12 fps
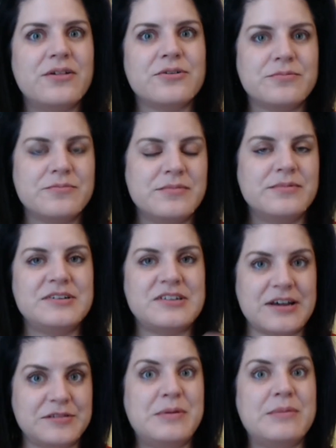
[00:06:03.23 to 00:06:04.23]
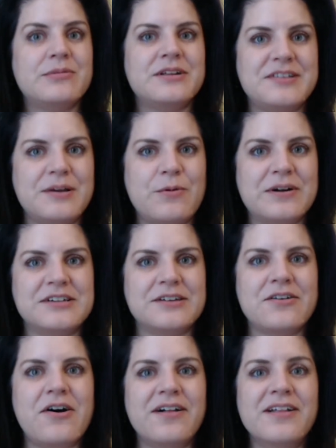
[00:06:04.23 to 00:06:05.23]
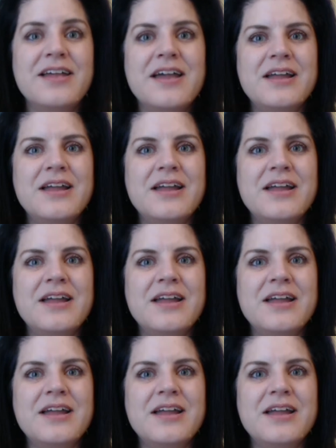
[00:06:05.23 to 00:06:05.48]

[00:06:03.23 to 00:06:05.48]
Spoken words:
or attacks people as they walk down the hall.